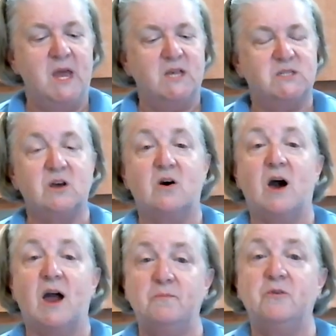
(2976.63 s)
So
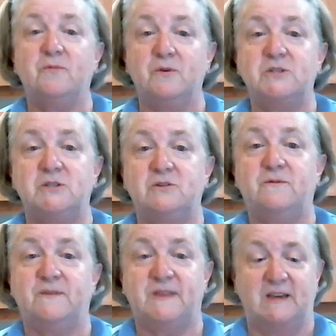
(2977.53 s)
I prefer to do
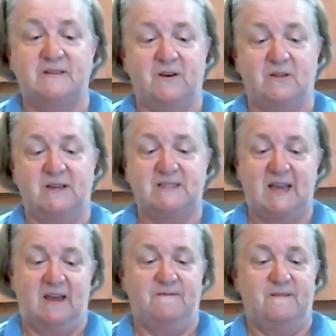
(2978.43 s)
things fairly
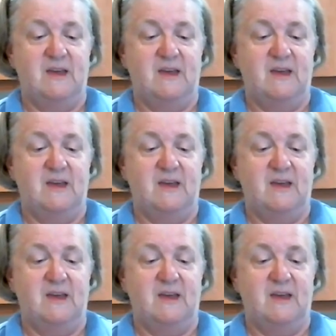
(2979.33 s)
safe.